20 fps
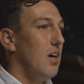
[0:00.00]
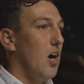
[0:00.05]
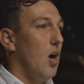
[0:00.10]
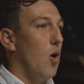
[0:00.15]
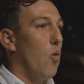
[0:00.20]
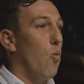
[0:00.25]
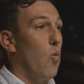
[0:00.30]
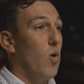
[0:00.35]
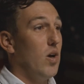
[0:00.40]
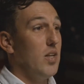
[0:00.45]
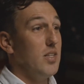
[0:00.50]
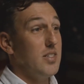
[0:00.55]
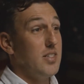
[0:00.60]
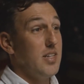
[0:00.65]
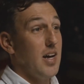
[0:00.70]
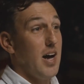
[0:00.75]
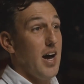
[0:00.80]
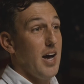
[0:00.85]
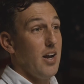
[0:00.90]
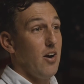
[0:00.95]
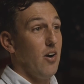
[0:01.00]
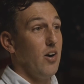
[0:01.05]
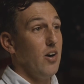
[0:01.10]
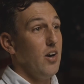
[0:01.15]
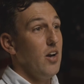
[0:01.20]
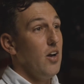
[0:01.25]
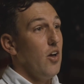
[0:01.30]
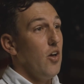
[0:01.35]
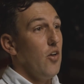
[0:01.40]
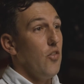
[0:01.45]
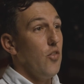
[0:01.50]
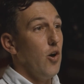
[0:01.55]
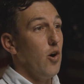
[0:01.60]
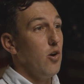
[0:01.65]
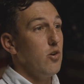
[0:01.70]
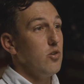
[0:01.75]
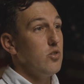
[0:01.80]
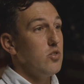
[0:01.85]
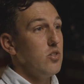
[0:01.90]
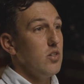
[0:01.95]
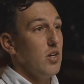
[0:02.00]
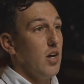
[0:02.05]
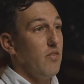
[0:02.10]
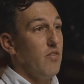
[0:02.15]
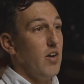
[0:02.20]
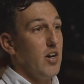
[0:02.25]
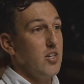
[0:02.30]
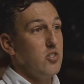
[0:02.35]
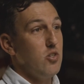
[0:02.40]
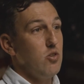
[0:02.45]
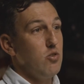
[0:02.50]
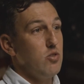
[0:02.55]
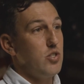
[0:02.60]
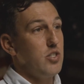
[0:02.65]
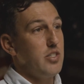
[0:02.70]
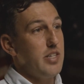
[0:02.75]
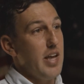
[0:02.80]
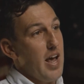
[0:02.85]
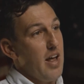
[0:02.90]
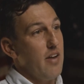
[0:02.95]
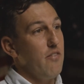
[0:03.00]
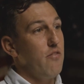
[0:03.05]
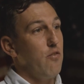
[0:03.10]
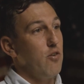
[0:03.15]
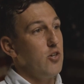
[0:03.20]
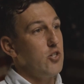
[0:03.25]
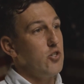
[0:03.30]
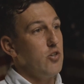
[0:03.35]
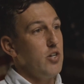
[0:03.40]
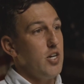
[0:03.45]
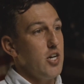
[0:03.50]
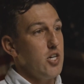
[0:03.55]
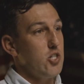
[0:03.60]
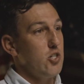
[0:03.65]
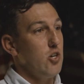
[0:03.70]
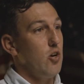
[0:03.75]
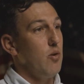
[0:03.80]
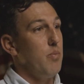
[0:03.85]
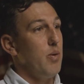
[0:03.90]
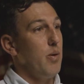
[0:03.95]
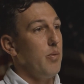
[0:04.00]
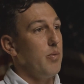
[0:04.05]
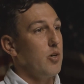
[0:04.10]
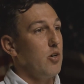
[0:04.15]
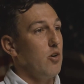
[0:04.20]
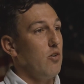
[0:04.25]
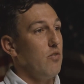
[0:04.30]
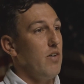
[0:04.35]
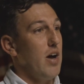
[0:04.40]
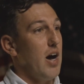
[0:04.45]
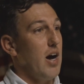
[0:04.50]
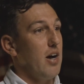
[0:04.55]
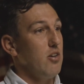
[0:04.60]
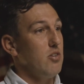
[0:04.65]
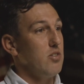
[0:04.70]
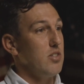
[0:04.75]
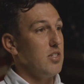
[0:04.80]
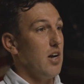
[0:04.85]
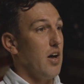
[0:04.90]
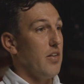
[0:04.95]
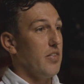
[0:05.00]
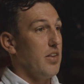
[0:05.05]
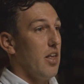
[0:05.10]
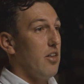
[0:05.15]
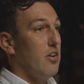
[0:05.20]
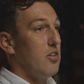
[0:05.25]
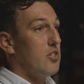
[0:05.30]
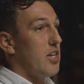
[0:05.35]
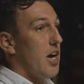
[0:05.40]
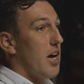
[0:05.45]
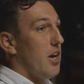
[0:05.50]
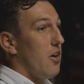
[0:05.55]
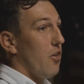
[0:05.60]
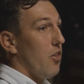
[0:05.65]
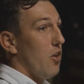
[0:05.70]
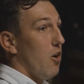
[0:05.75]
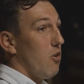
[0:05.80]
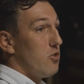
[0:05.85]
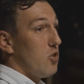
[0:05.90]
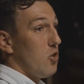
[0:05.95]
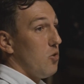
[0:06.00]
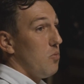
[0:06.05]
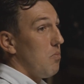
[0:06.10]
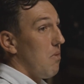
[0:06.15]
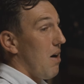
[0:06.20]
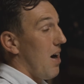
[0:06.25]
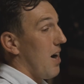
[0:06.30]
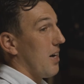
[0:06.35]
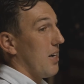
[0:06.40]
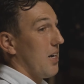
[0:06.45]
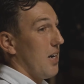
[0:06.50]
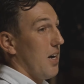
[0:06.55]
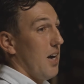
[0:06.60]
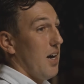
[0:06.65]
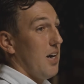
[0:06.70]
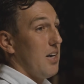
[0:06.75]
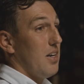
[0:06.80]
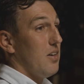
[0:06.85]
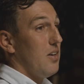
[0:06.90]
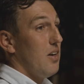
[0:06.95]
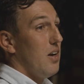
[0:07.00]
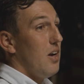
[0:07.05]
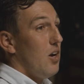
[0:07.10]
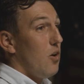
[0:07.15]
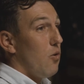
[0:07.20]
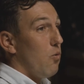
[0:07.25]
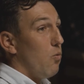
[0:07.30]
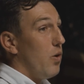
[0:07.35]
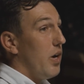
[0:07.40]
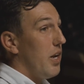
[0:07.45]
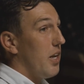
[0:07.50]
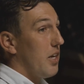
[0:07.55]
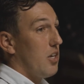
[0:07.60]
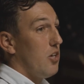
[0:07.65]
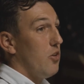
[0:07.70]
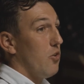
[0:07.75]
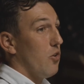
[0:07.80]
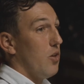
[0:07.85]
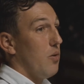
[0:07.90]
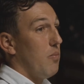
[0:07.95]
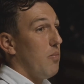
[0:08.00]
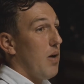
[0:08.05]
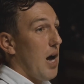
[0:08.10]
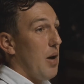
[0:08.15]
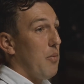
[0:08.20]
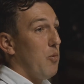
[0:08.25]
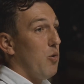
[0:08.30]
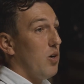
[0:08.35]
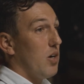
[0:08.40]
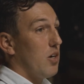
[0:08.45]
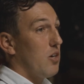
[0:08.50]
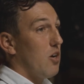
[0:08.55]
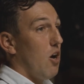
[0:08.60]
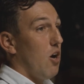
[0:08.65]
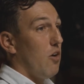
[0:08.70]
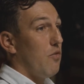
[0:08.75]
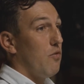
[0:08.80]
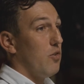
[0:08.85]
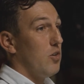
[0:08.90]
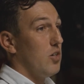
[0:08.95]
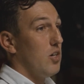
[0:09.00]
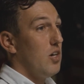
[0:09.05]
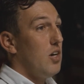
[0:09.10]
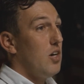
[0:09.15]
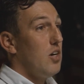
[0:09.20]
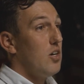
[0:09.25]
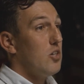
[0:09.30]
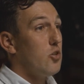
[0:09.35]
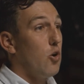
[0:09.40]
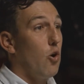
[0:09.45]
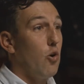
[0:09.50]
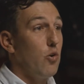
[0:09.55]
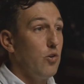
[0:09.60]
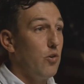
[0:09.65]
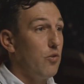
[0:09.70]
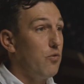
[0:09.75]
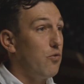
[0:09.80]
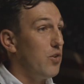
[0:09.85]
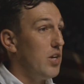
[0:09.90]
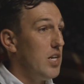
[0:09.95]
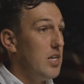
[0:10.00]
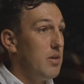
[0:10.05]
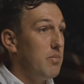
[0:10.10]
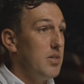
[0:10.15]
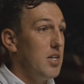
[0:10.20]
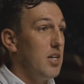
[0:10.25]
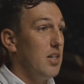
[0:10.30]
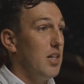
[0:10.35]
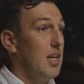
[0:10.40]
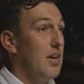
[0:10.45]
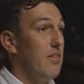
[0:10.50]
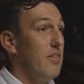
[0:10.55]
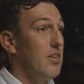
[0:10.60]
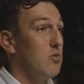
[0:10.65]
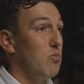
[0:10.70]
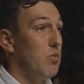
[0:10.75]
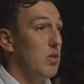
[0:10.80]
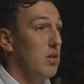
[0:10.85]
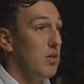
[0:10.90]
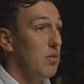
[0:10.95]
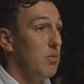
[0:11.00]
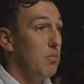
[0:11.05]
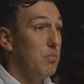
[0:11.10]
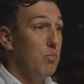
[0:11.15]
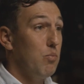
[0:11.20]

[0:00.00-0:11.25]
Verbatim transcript: On one side are those of us who stand for traditional biblical values, and on the other side are those who mock God and ridicule the Bible and call for total freedom to live as we